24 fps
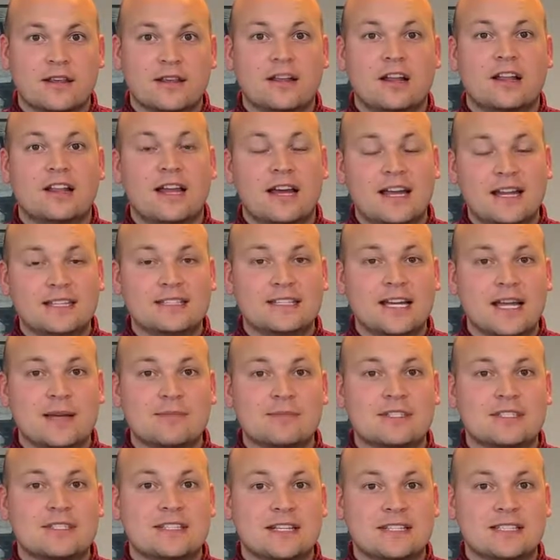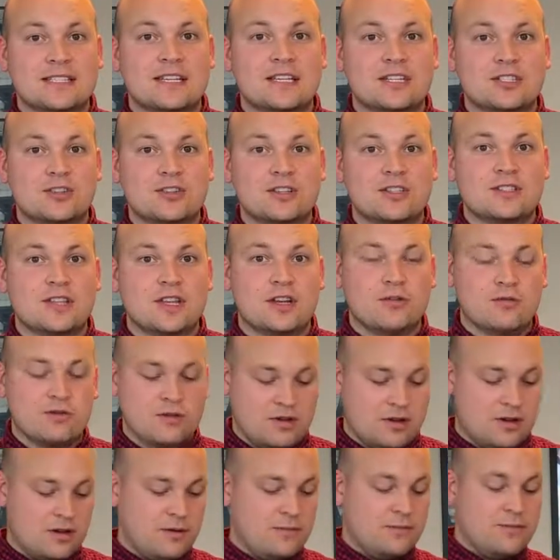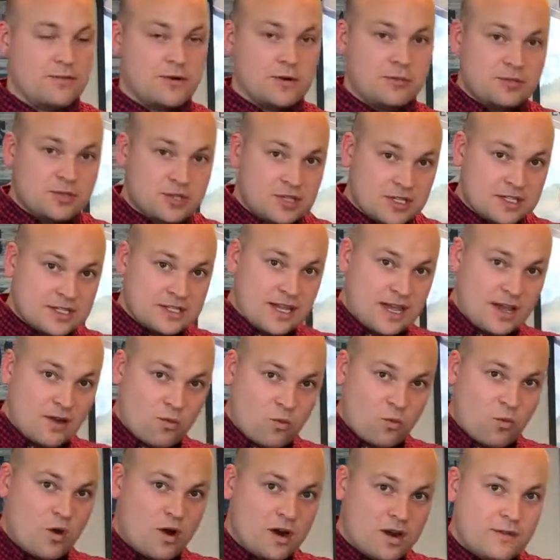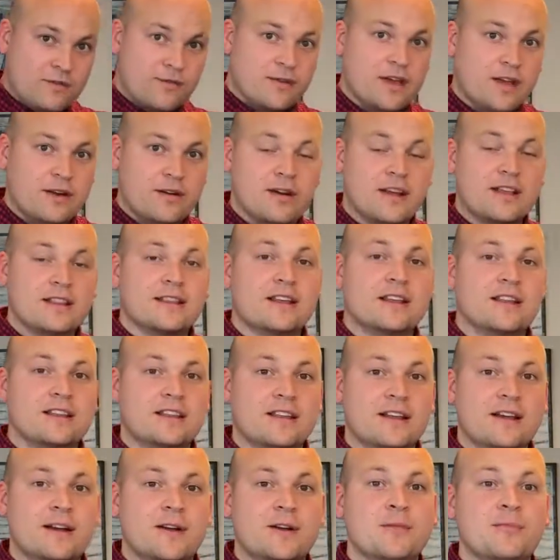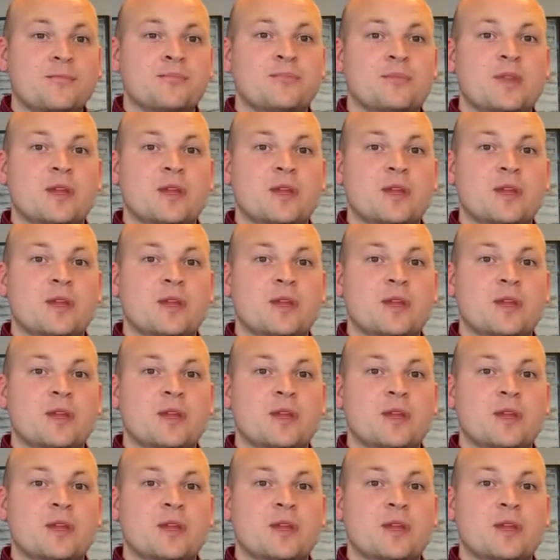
A lot of times disc injuries, they don't come from just that one event right then and there,